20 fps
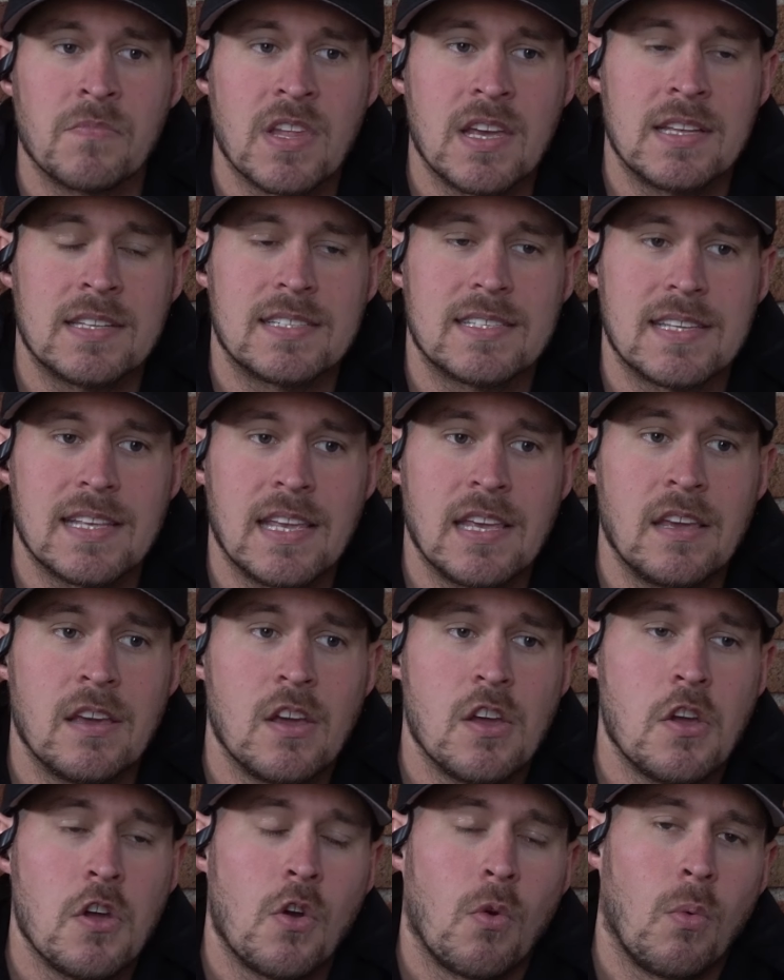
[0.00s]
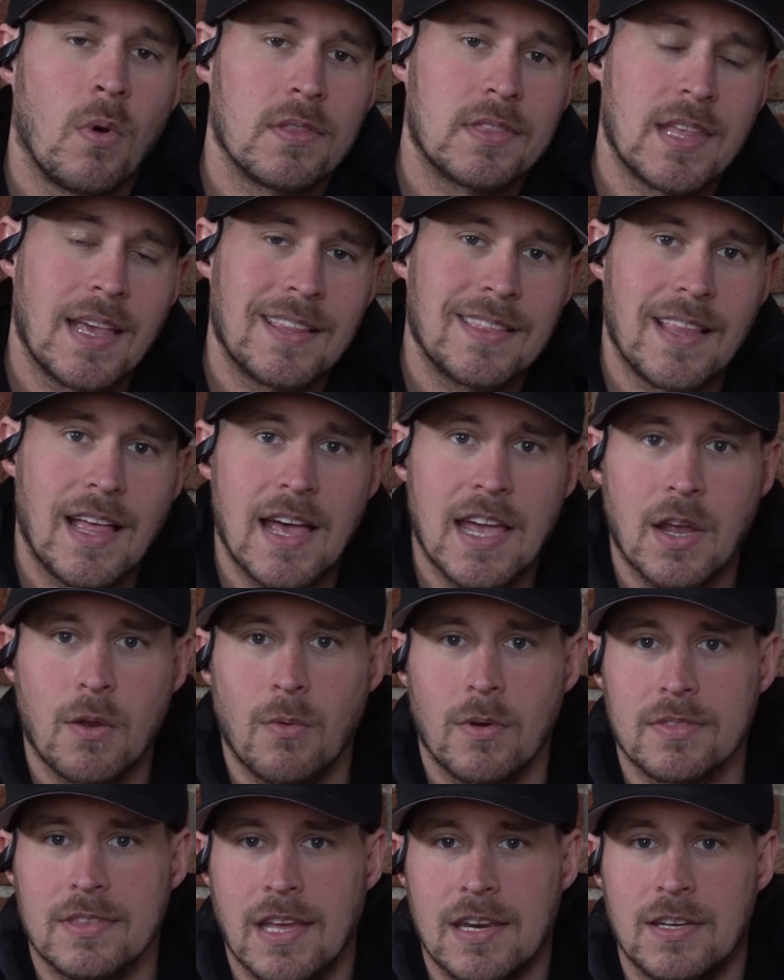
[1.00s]
and see what they like,
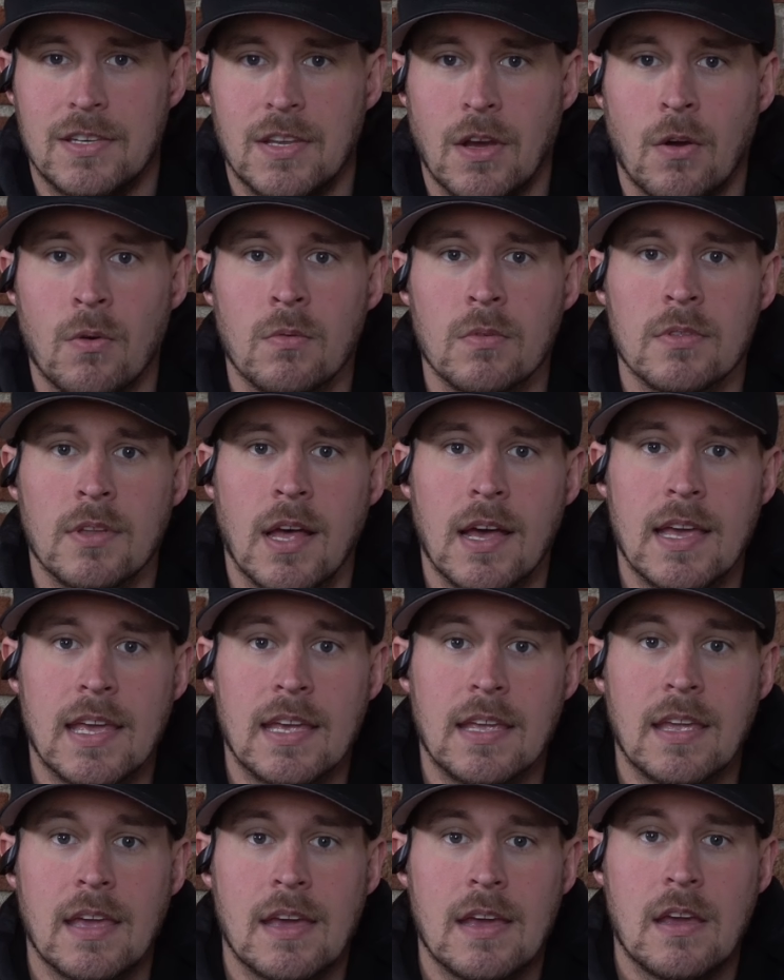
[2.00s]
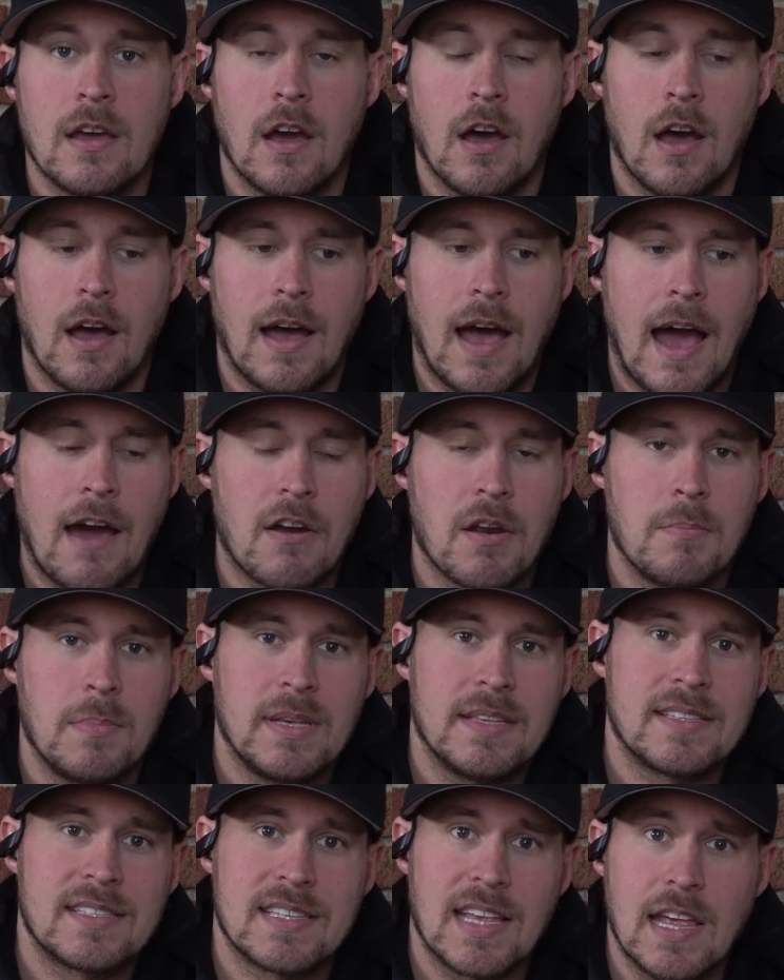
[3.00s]
what they don't like, how to
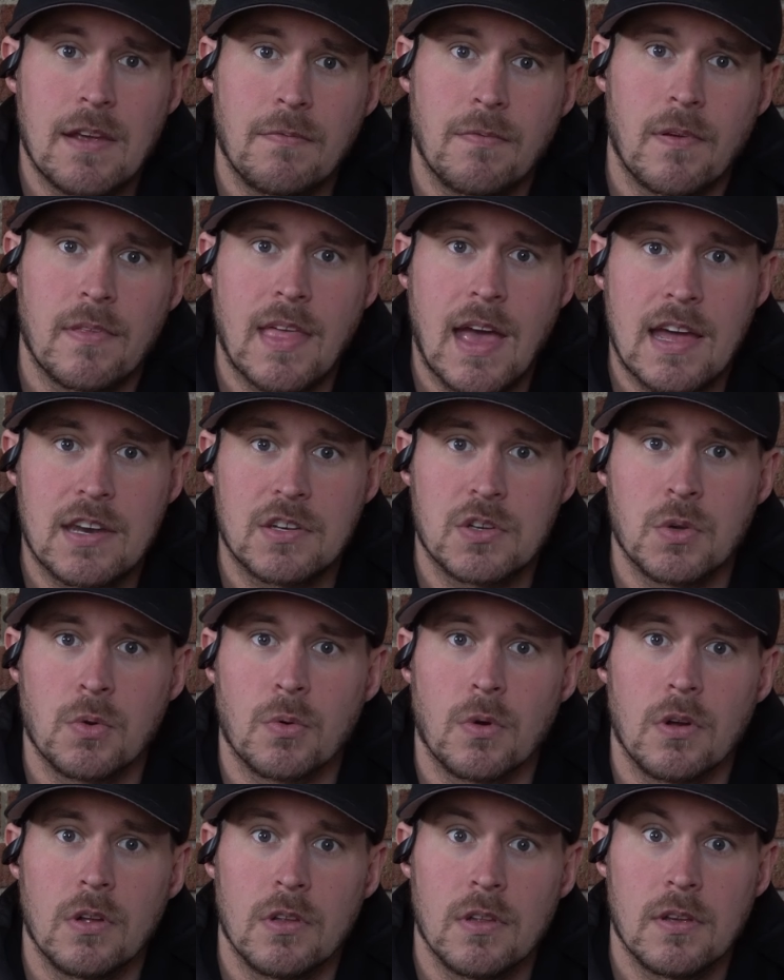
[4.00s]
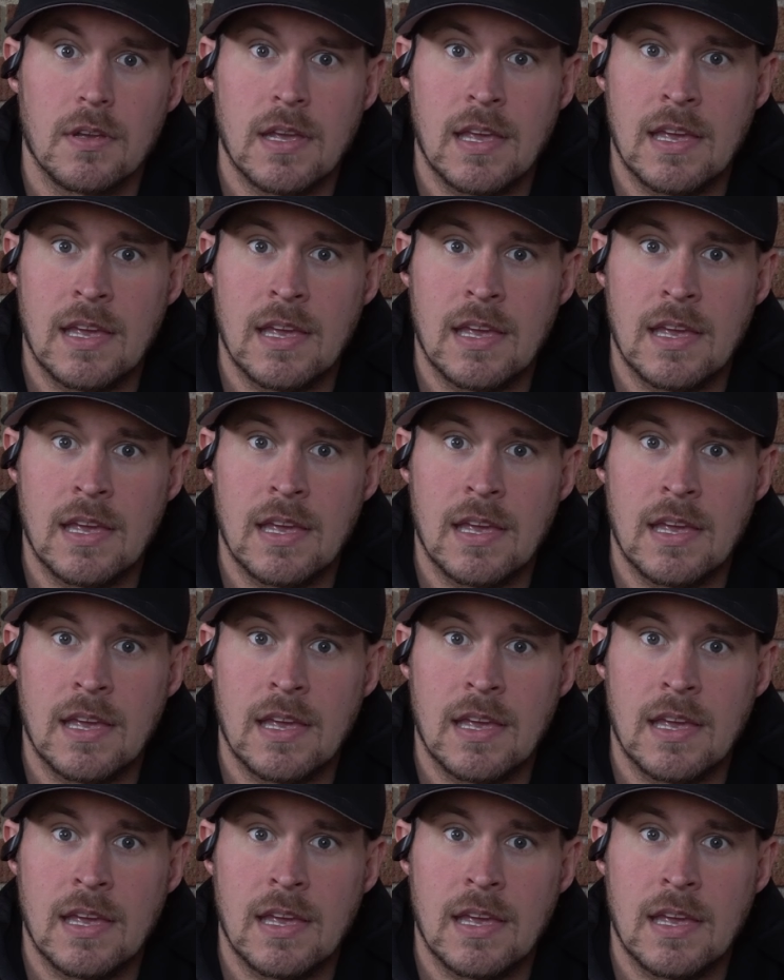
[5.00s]
be safe with that tool.